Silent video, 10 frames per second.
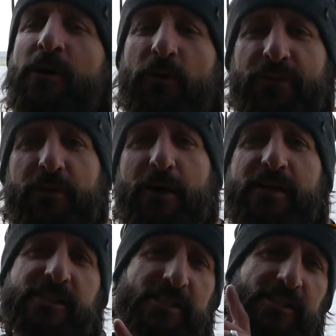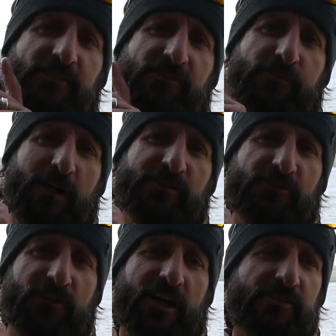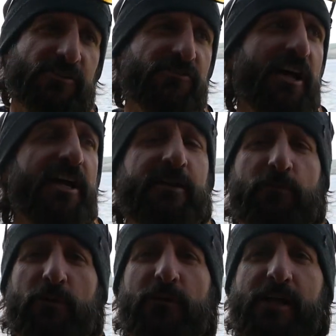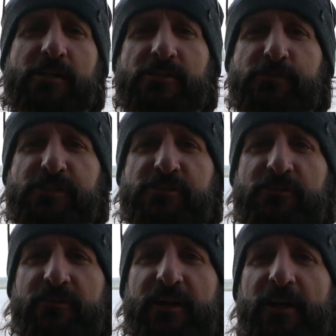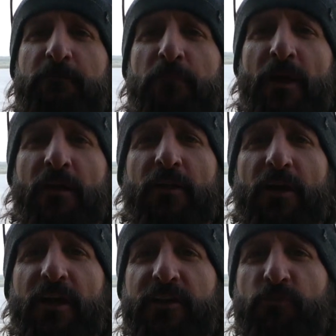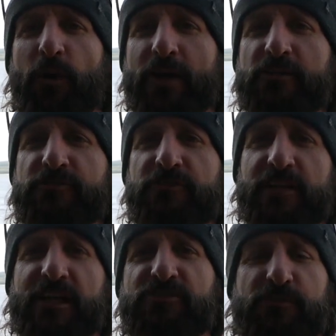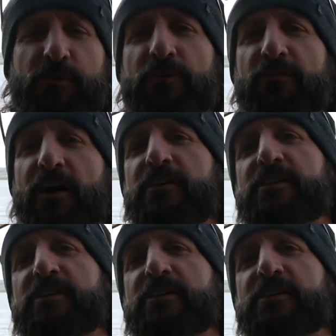One thing about here is these pines are dry on this side, and where we're at on the beach over there, it's wetter, so you can actually burn fire